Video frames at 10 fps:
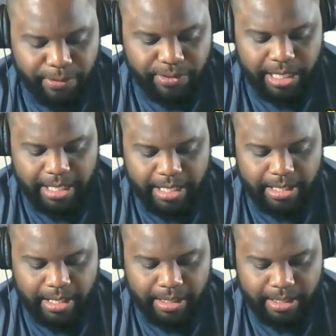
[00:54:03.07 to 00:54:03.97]
fifteen
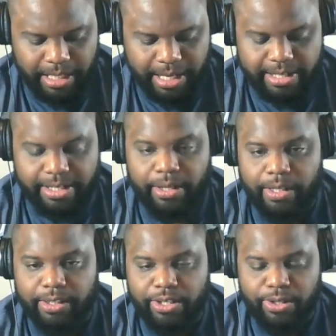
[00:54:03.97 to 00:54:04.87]
in uh, E S O,
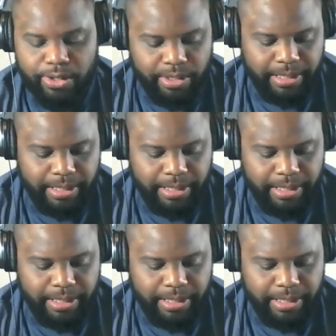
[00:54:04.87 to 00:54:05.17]
Elder Scrolls